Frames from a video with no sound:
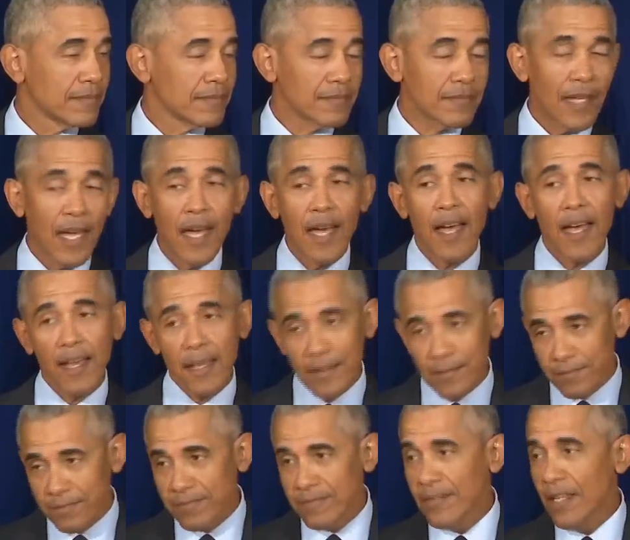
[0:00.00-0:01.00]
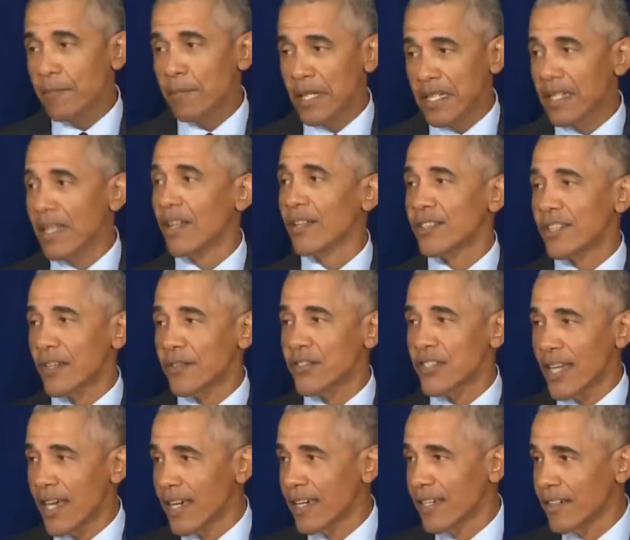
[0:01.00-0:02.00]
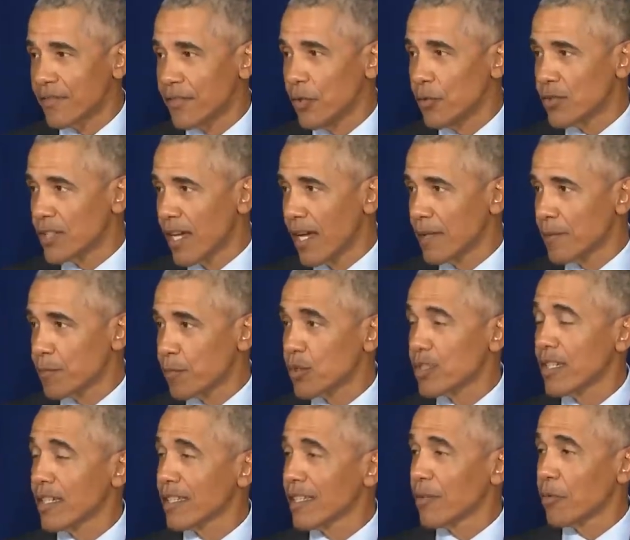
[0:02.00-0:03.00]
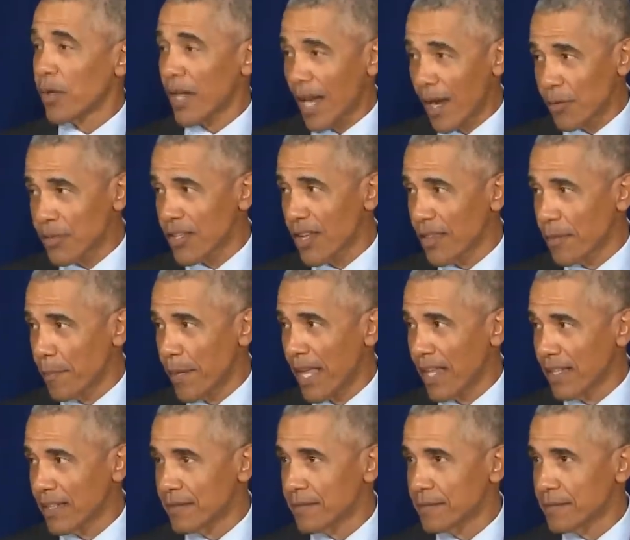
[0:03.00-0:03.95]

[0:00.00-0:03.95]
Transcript: I have been guilty of saying it a few times, particularly when I was on the ballot.